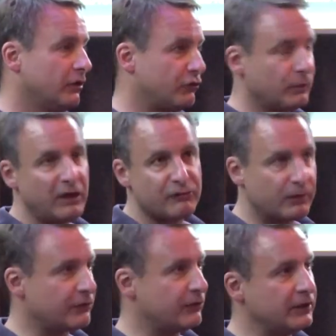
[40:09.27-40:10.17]
So we have,
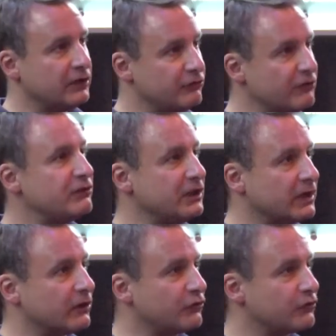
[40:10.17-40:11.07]
what, 30 to 50
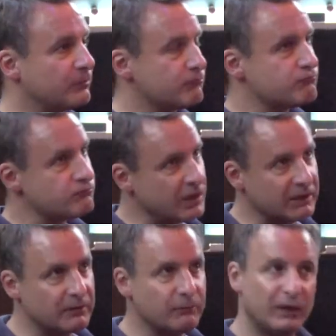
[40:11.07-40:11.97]
years,
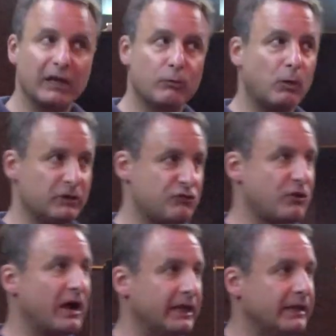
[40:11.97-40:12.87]
and we get one
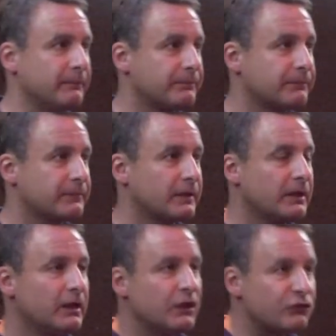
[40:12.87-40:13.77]
try it.
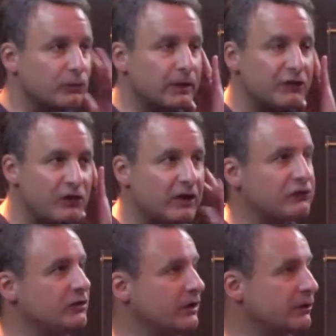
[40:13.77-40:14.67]
So when I talk
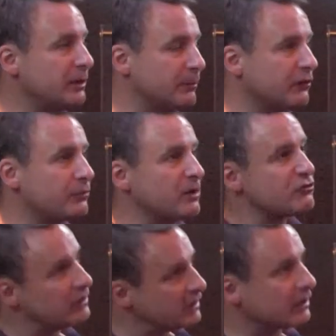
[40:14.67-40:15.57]
to young people,
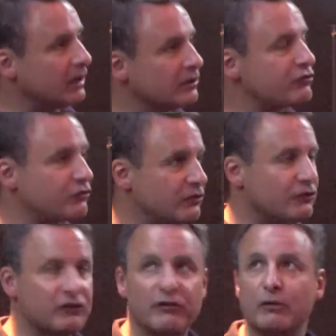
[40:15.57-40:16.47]
especially like college
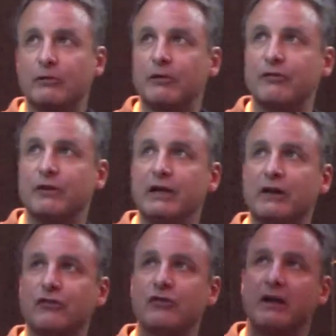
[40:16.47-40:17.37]
students that I've worked with for
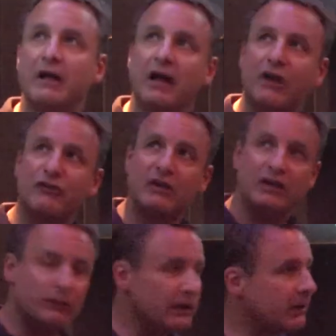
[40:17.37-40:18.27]
years, I say, you
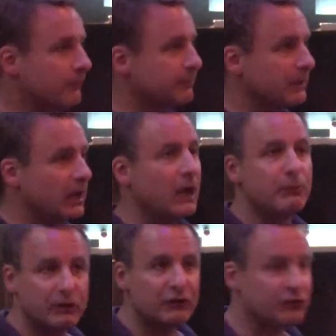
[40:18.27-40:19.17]
know what, I'm
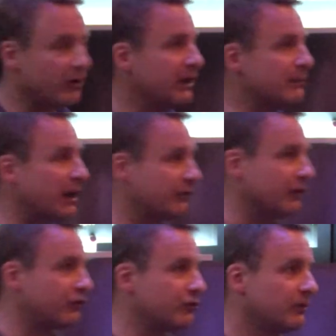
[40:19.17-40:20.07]
really sorry about
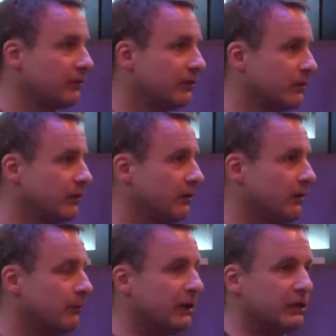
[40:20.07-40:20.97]
this,
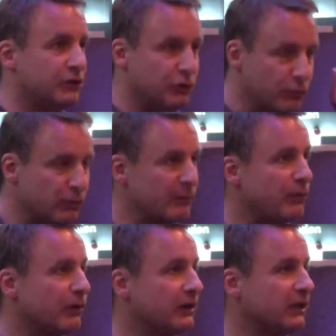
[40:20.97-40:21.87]
but you were
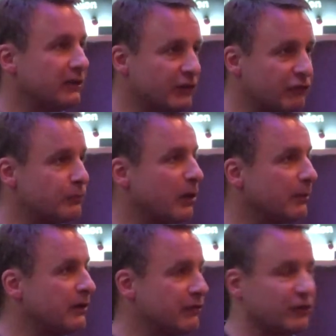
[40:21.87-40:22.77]
born in this
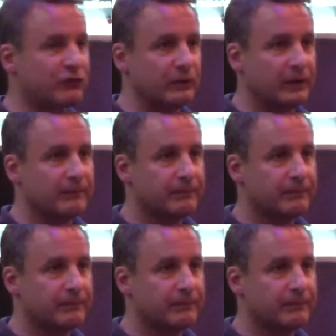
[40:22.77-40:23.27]
moment of history.